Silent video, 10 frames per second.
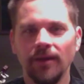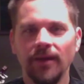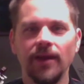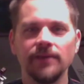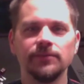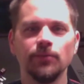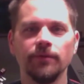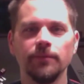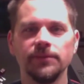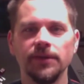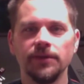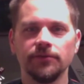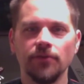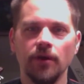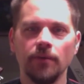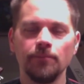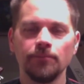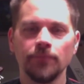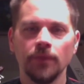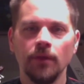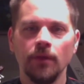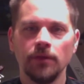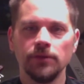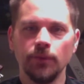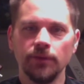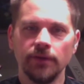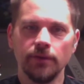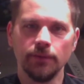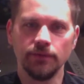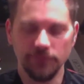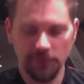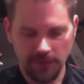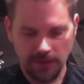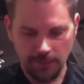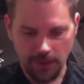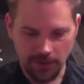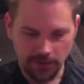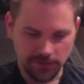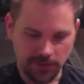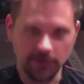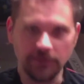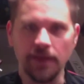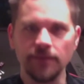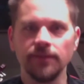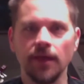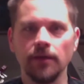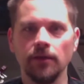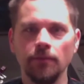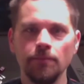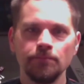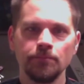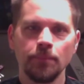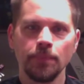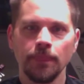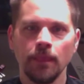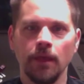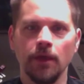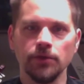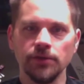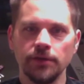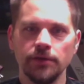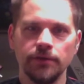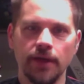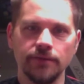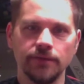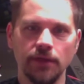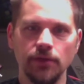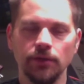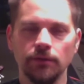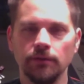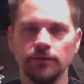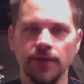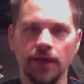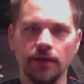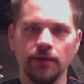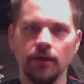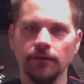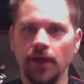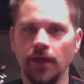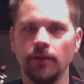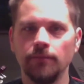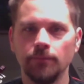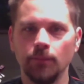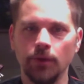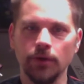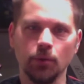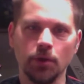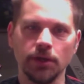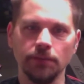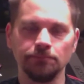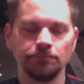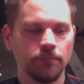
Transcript: Hey guys, it's Will from Potato Strong. Just want to tell you about this new thing I bought. It's called a DeskCycle. It goes under your desk and you can cycle all day while you're working.